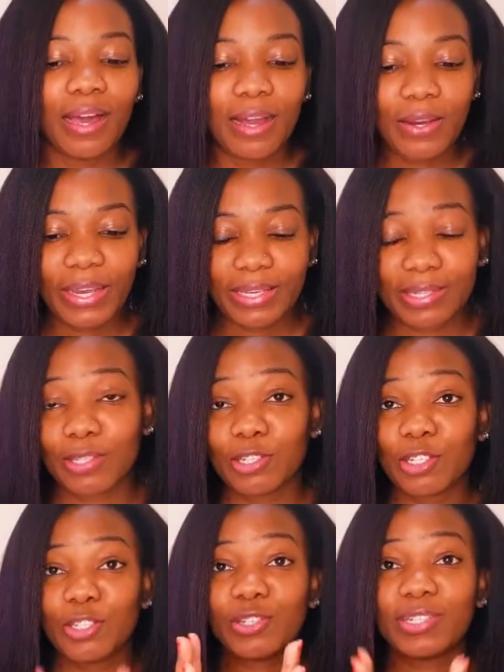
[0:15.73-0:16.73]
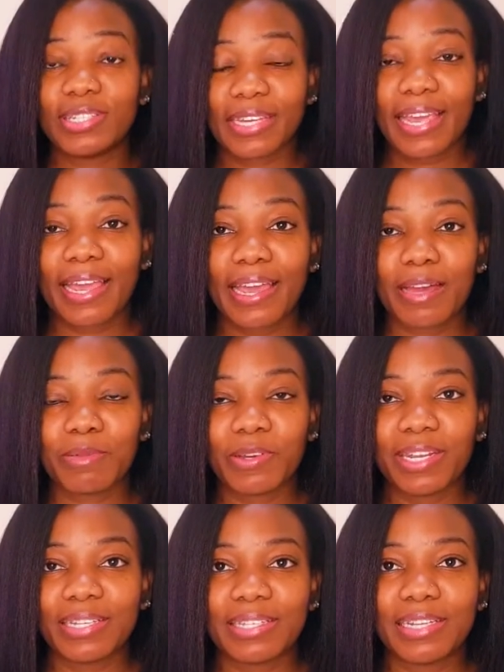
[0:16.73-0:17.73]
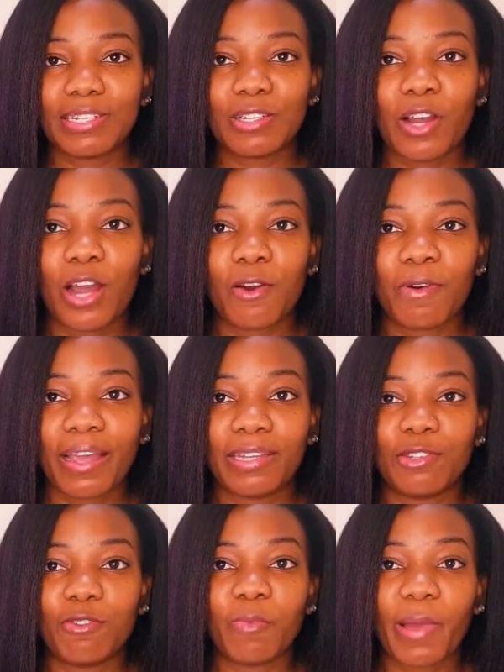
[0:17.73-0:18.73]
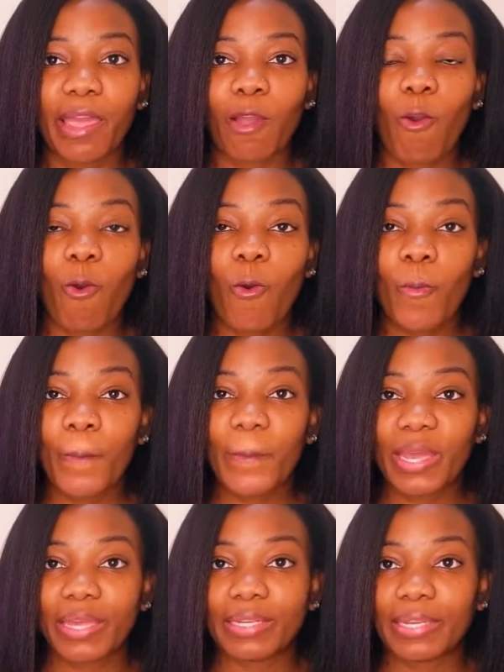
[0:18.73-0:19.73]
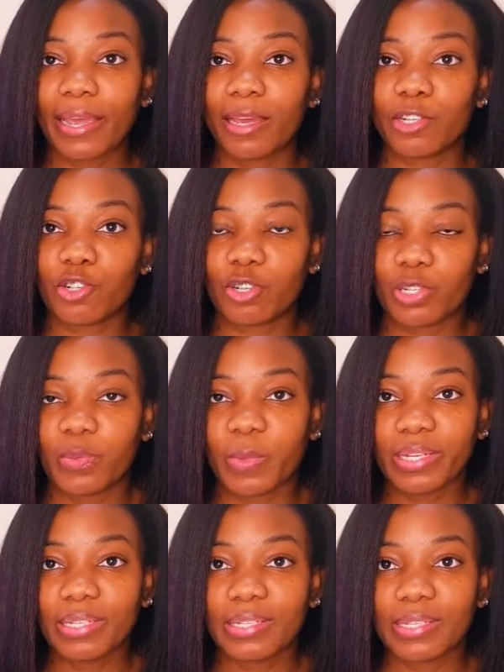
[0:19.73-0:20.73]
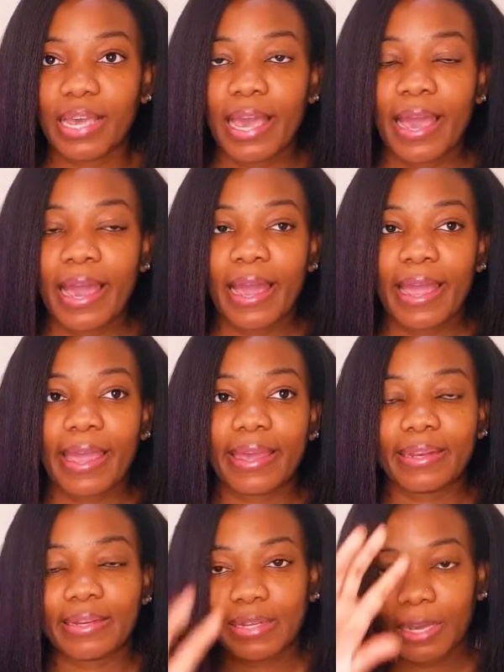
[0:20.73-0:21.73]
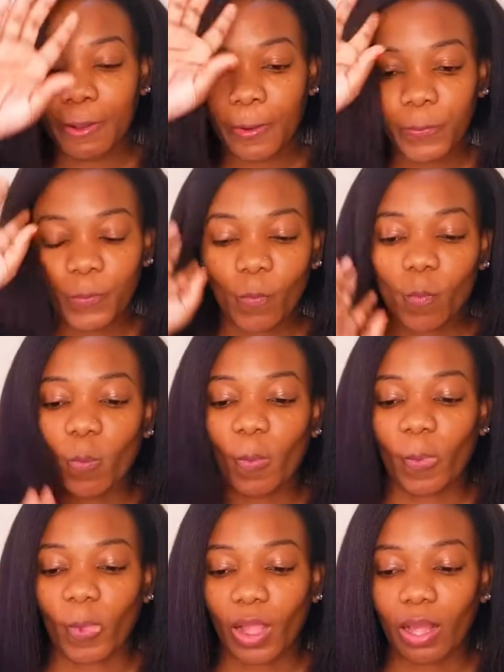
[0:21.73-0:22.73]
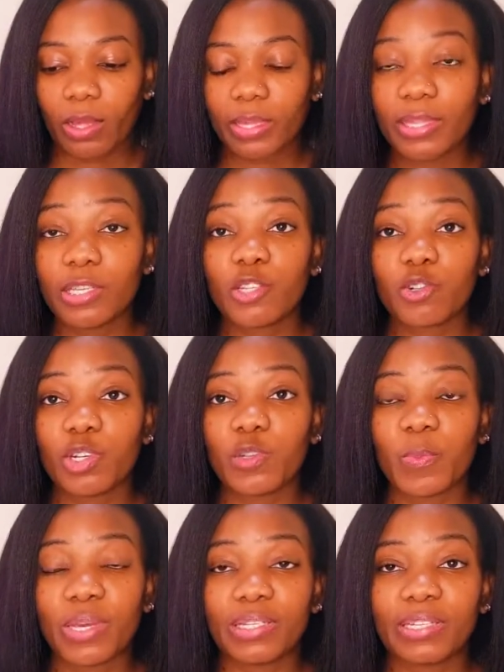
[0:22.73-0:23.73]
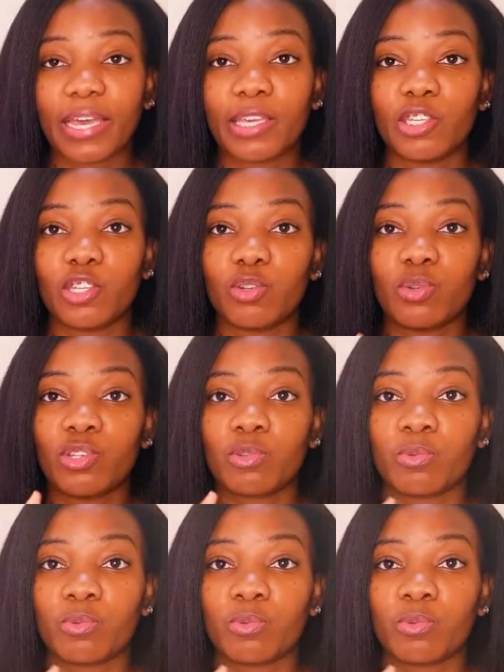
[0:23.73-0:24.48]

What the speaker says: Okay, so today I'm gonna tell you how I do my homemade hair treatment. And in this treatment I use